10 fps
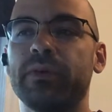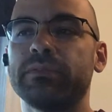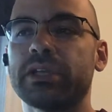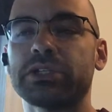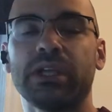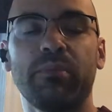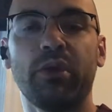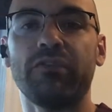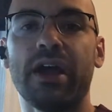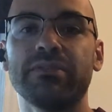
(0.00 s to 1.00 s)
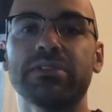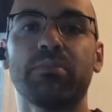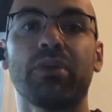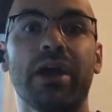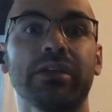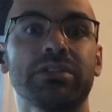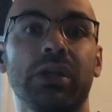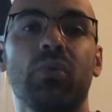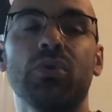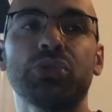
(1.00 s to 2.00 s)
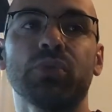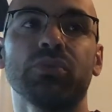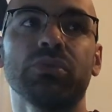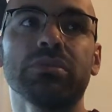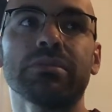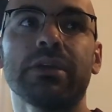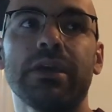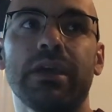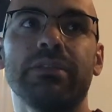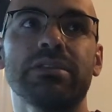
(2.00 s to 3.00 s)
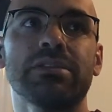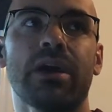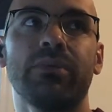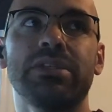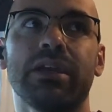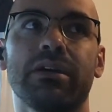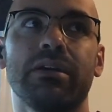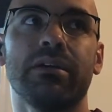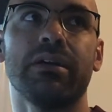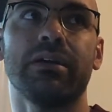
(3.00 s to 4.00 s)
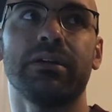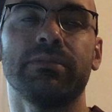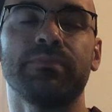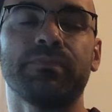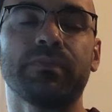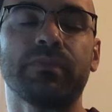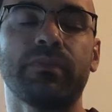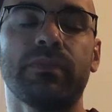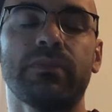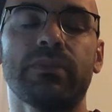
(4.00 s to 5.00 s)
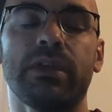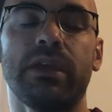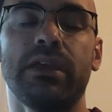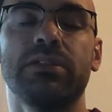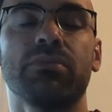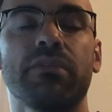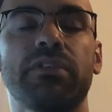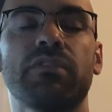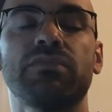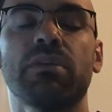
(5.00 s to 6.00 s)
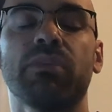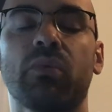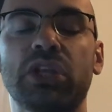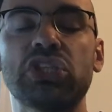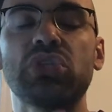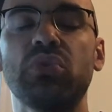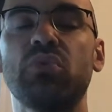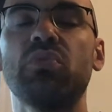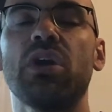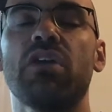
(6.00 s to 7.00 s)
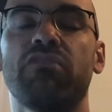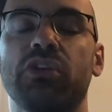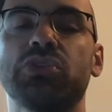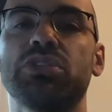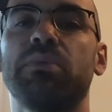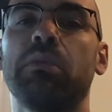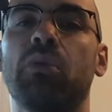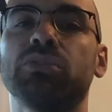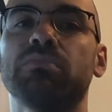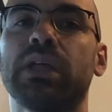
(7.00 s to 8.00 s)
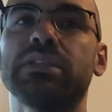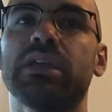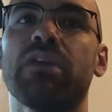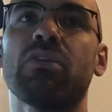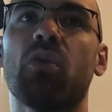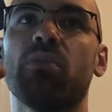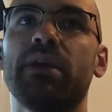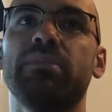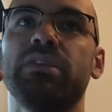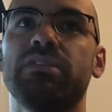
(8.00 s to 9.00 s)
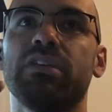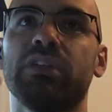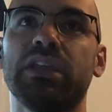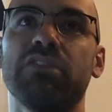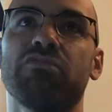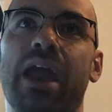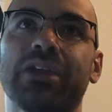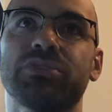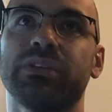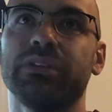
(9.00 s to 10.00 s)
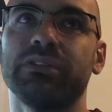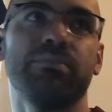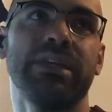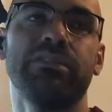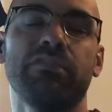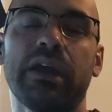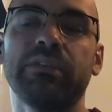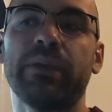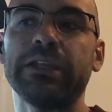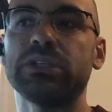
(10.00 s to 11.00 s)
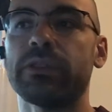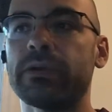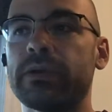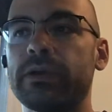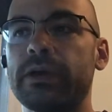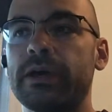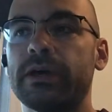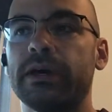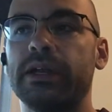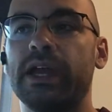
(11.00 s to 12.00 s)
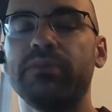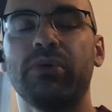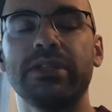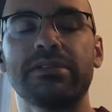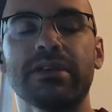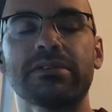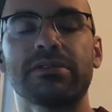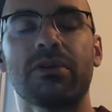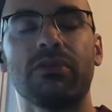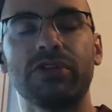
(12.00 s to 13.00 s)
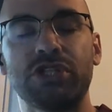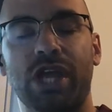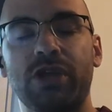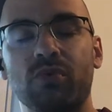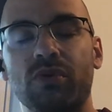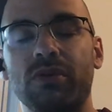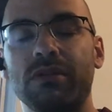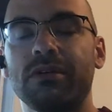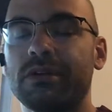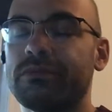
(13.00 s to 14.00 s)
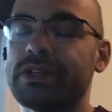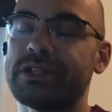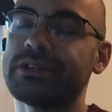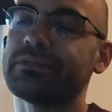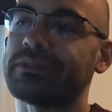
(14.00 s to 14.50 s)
Section 9.5 is the product and quotient rules, and this is how we take a derivative of something when it's two functions being multiplied together, or maybe they're in a fraction, being divided by each other. 9.6 is called the chain rule, which